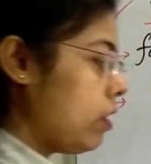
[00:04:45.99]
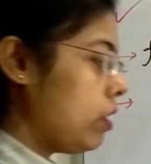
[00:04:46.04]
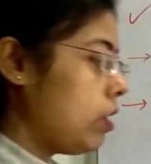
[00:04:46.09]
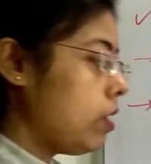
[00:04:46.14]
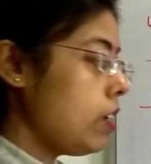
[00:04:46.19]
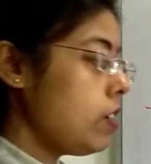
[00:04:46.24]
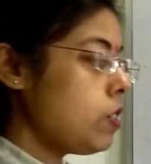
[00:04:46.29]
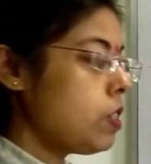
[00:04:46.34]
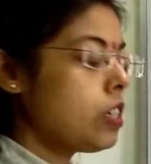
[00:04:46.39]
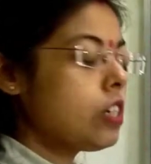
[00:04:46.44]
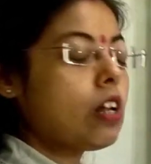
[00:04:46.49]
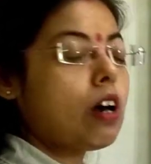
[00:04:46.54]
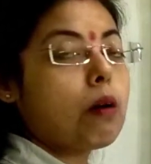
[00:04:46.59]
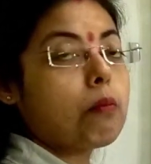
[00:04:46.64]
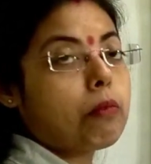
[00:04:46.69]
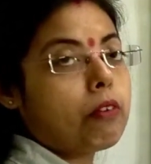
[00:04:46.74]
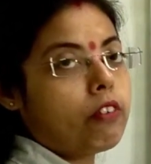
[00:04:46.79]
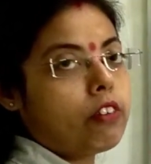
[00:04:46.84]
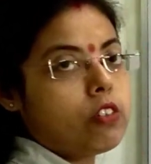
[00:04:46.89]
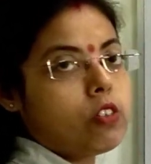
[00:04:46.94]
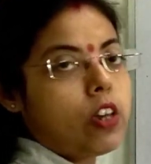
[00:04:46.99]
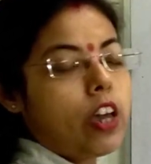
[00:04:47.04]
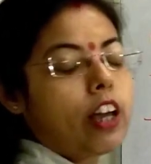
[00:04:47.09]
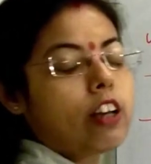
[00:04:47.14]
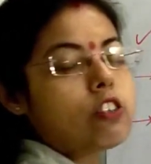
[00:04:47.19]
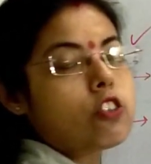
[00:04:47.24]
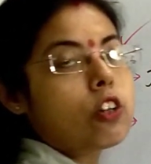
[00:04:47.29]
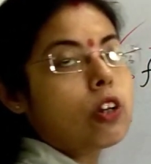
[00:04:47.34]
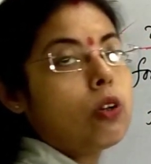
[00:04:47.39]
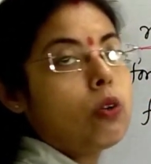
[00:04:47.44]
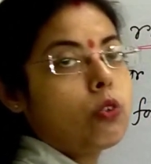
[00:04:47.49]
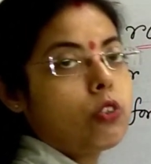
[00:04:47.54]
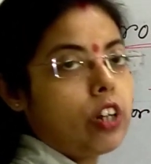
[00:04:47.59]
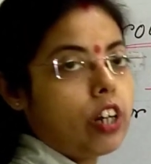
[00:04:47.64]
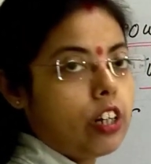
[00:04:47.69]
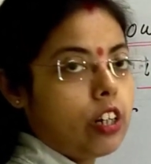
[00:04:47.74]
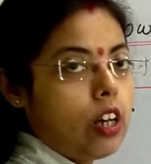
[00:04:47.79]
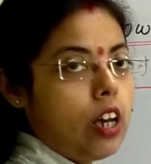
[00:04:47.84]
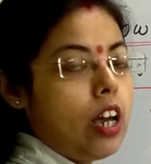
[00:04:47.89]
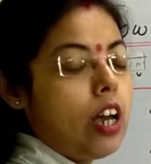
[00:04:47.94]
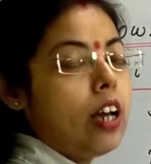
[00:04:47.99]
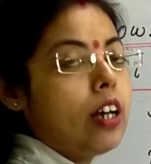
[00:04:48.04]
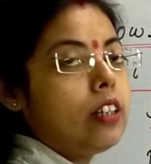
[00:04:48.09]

This number is excluded.